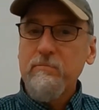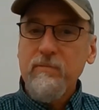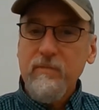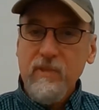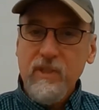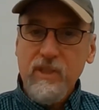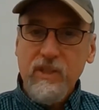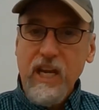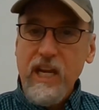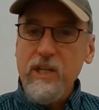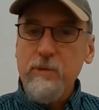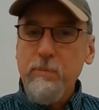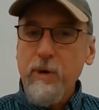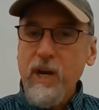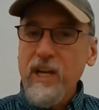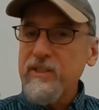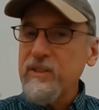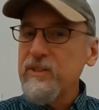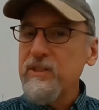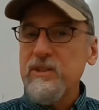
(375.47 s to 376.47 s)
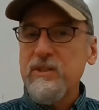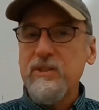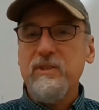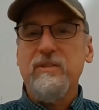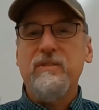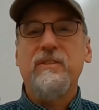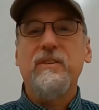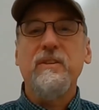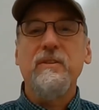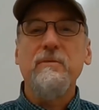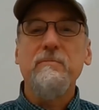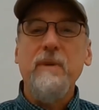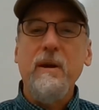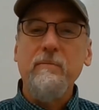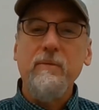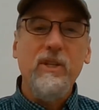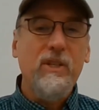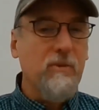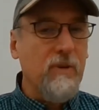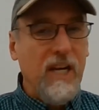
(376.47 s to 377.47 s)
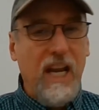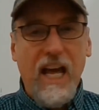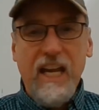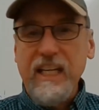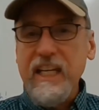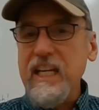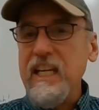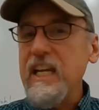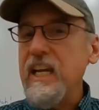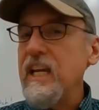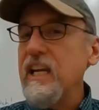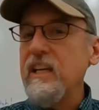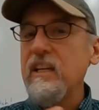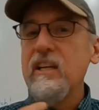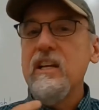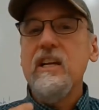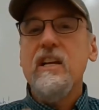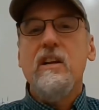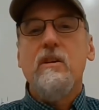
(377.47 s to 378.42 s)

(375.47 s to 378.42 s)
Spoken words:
stage presence. You know, remember, we're not eating.